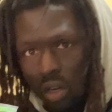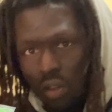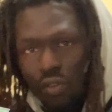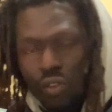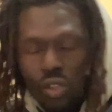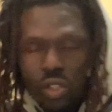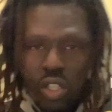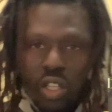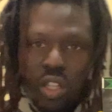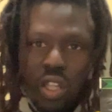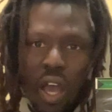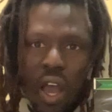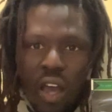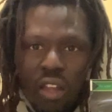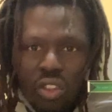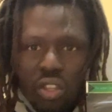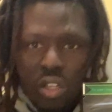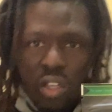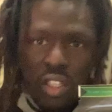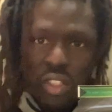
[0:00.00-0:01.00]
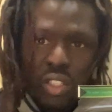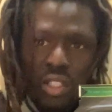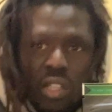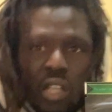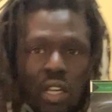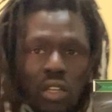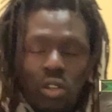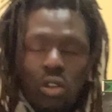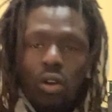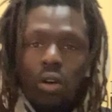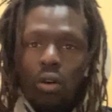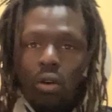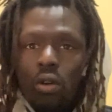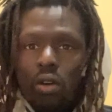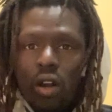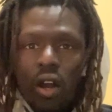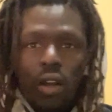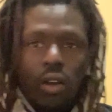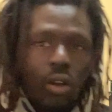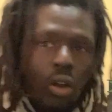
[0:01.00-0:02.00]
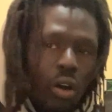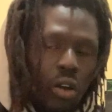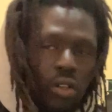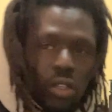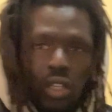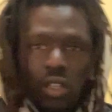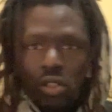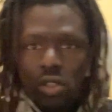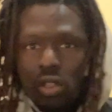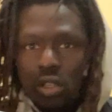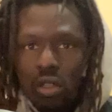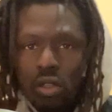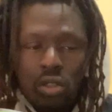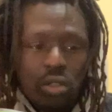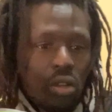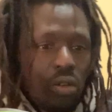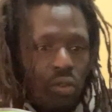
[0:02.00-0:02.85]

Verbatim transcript: If you see the athletes that go run long distance,